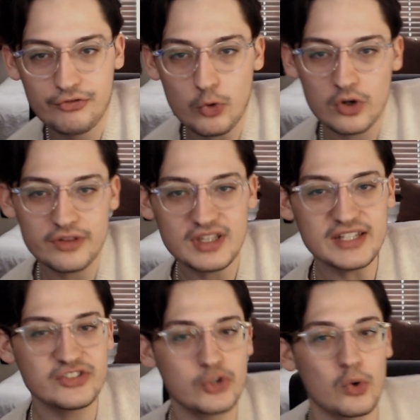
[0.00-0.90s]
for
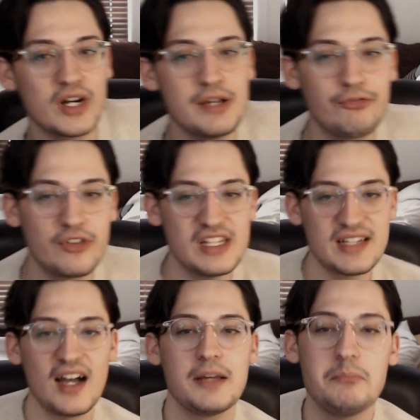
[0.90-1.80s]
the story for the
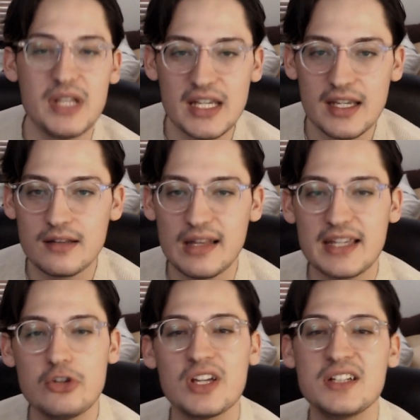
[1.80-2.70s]
time being.
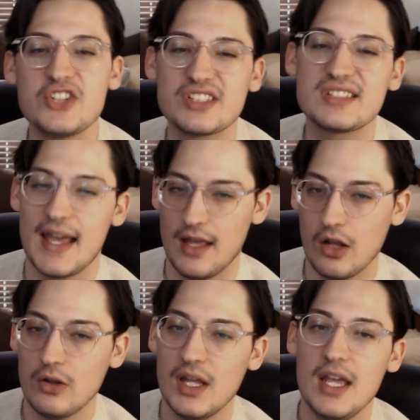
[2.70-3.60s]
Like you can just
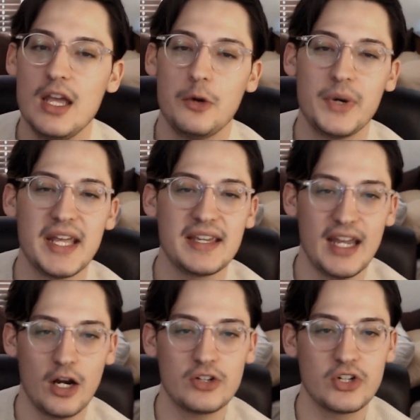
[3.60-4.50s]
tell when a
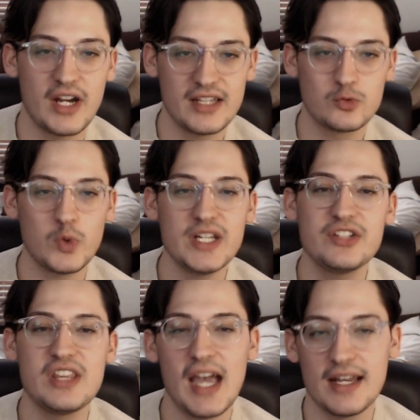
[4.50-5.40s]
character has
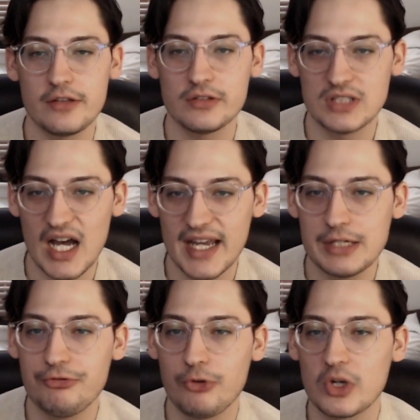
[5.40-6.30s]
reached the end of the
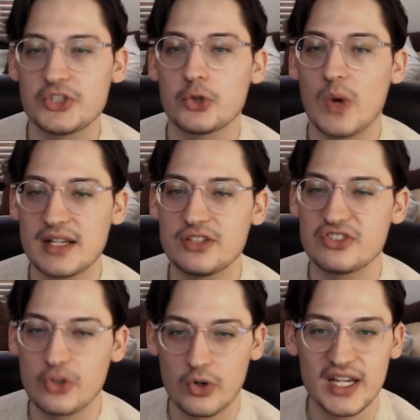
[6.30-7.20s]
line for direct
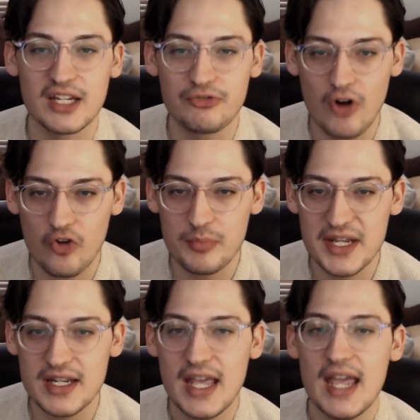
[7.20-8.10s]
story
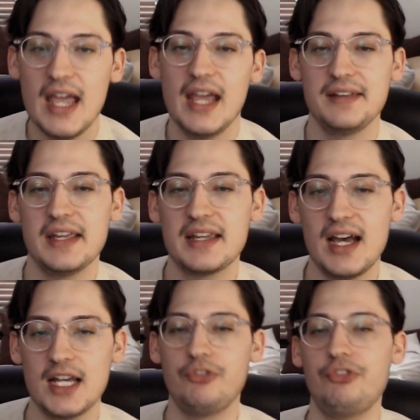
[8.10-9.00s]
involvement and they
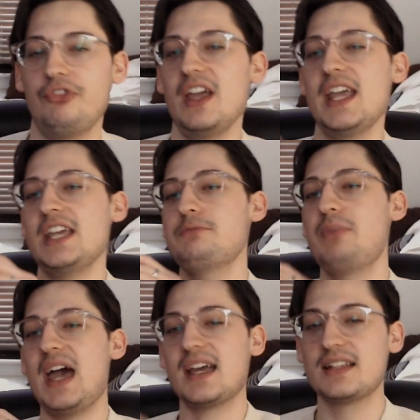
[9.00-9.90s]
kind of fade
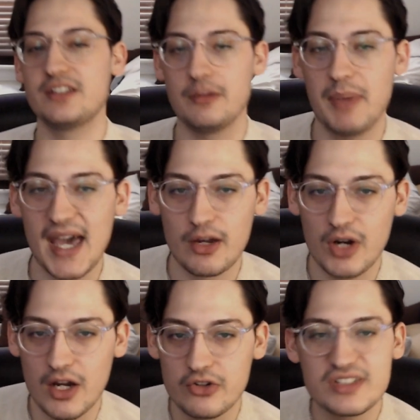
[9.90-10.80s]
back into the
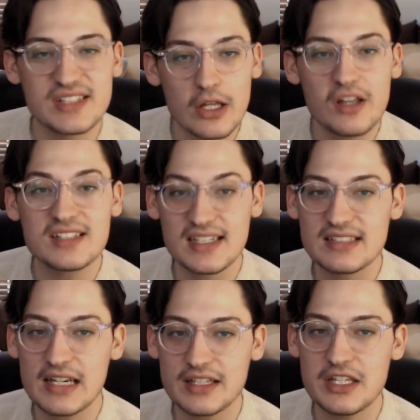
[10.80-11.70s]
background, still
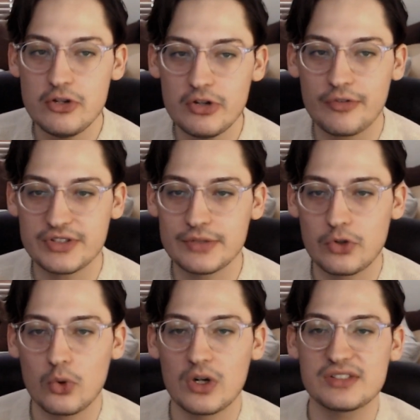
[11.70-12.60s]
existing in the universe, of
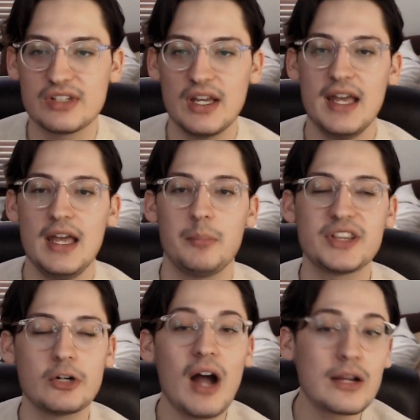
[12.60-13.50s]
course,
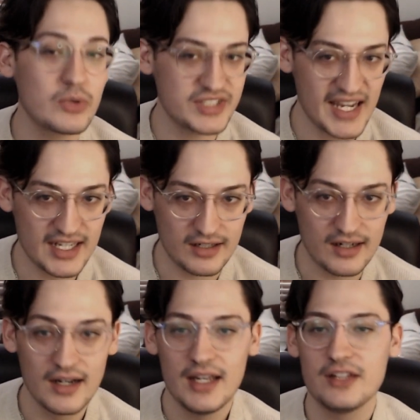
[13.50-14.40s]
but they're on
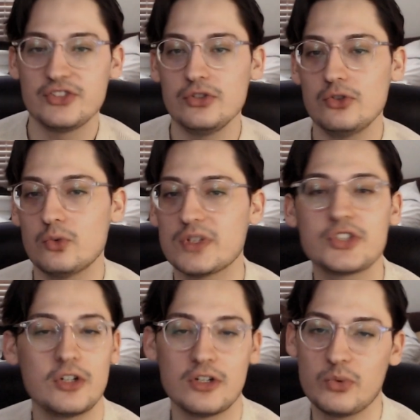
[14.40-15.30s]
retainer to
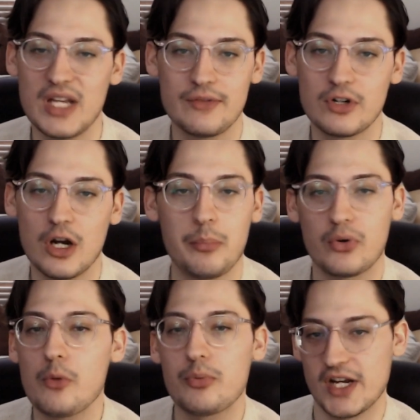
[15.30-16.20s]
return whenever
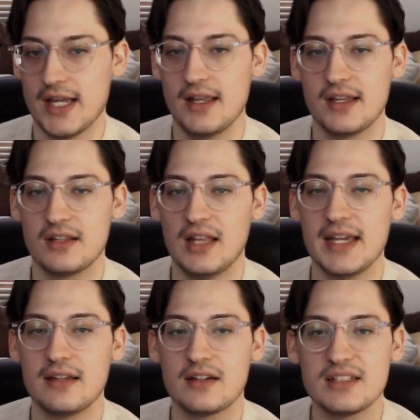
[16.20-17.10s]
appropriate.
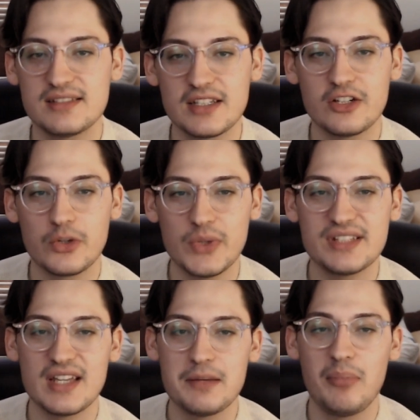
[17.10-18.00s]
Like, considering we
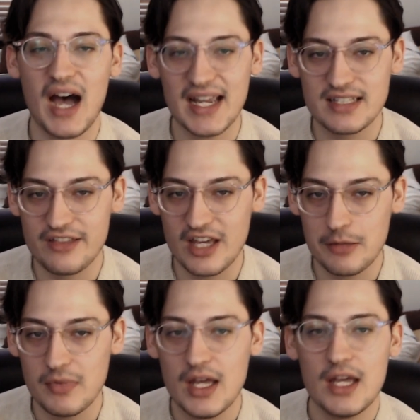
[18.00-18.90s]
said bye to
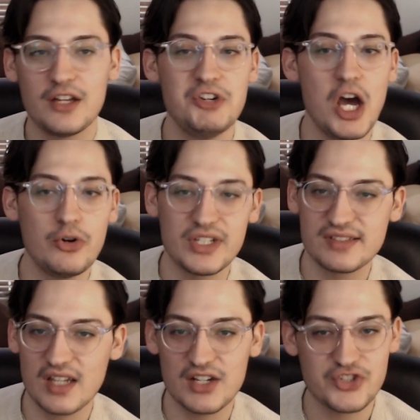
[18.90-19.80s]
them, no
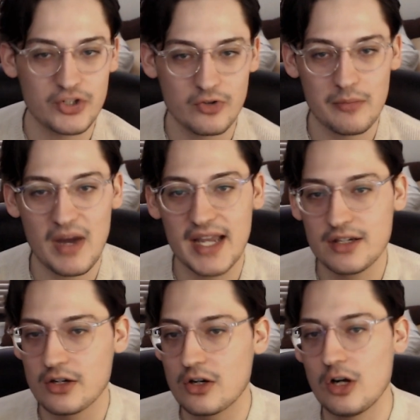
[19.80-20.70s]
discussion or
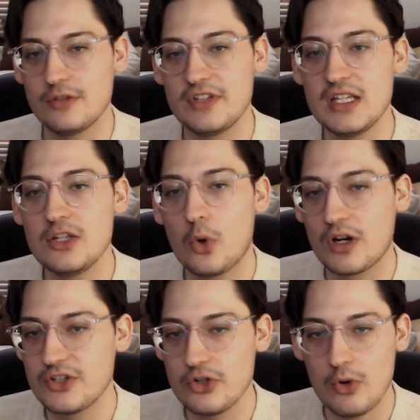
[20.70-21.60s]
reminder of the
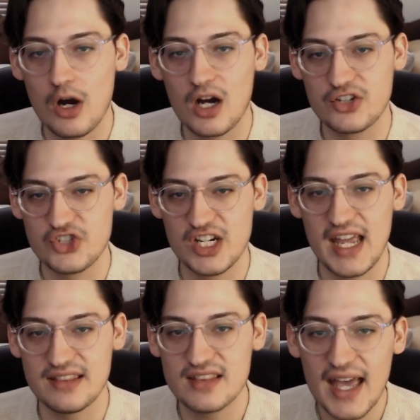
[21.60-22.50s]
York New auction
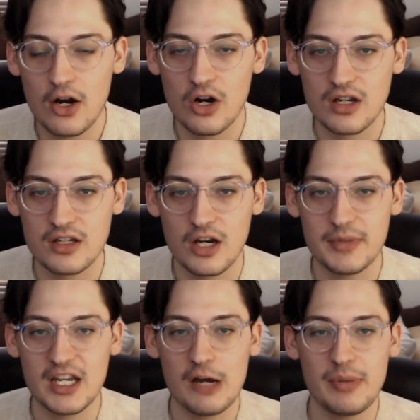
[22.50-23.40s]
and that arc
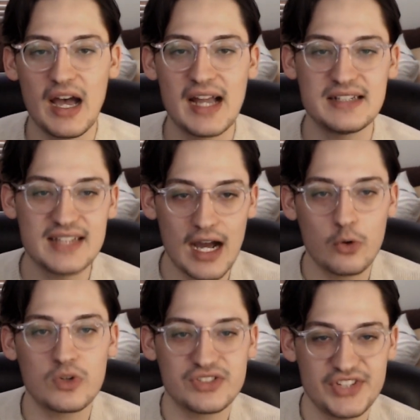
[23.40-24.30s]
coming up, I
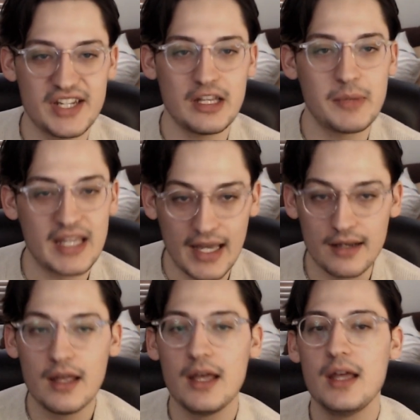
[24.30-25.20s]
doubt we're seeing them again.